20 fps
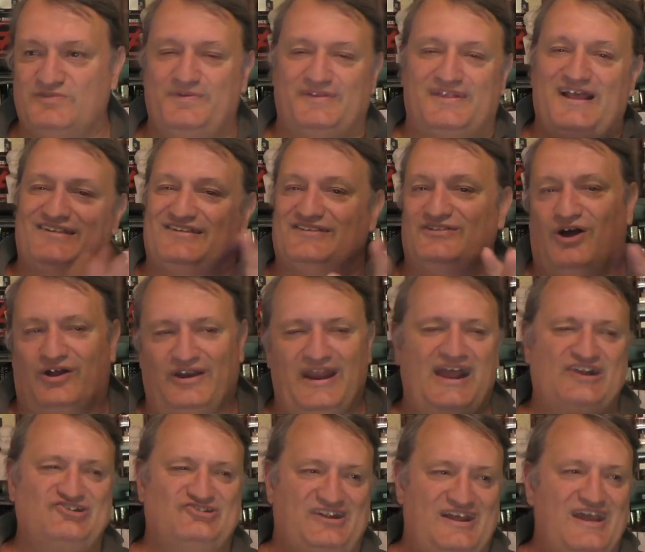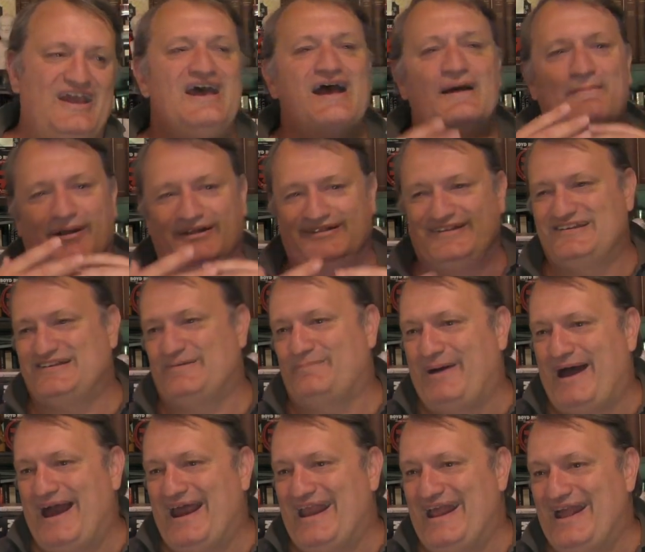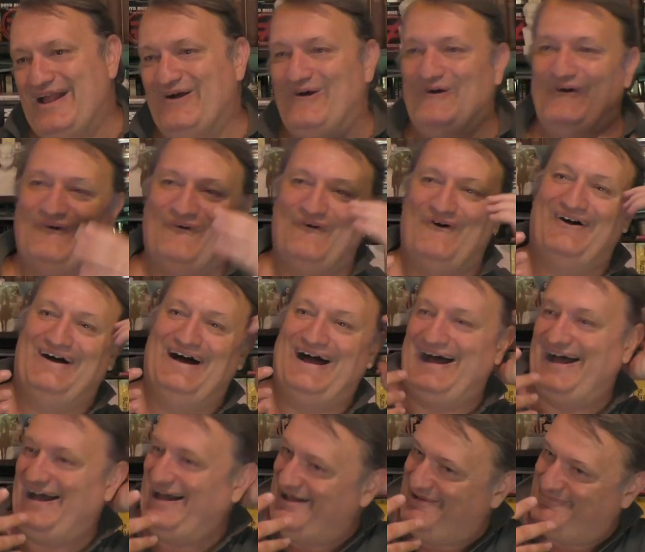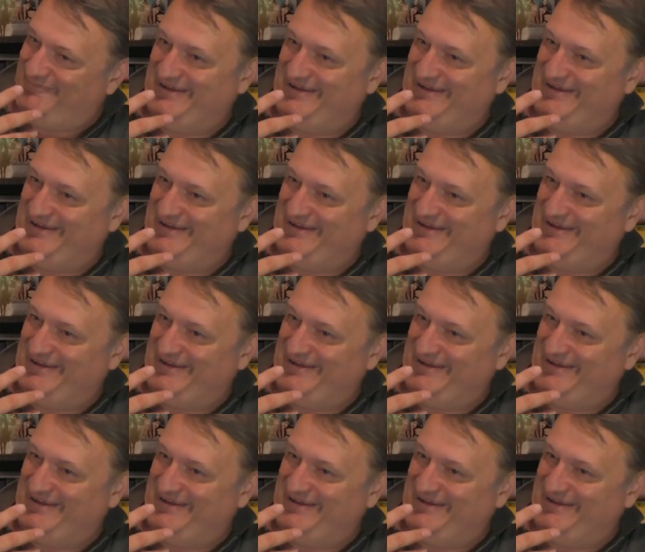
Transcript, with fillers: but that's not actually participating or uh,